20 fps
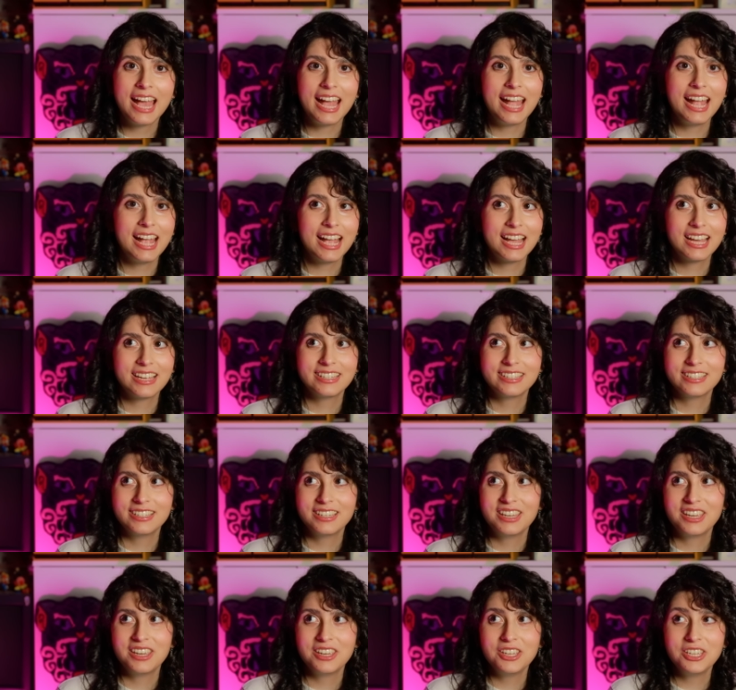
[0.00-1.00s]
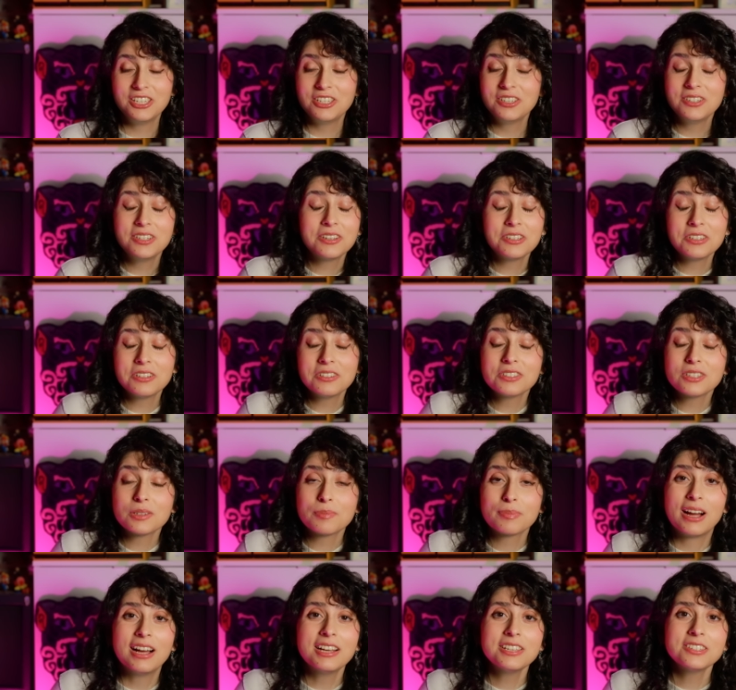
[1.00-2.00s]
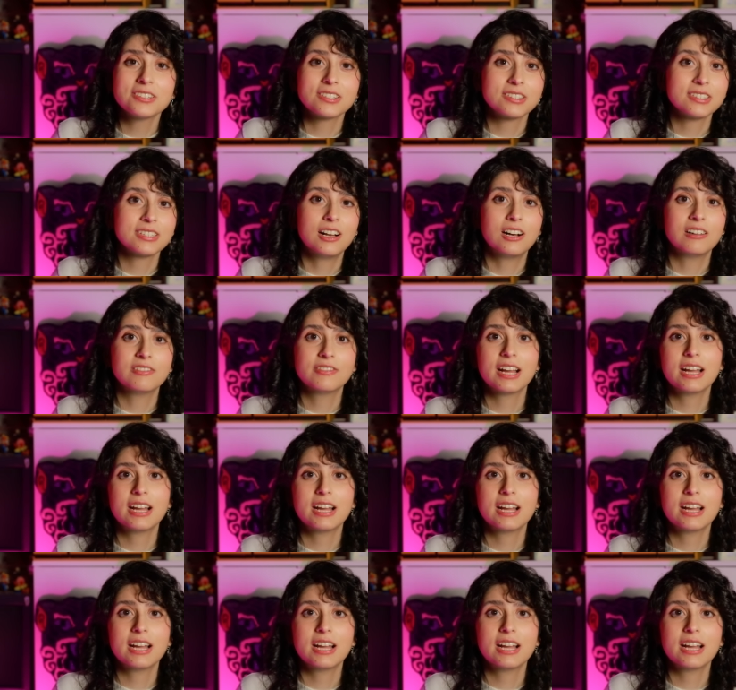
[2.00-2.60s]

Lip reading: and you'll surprise yourself.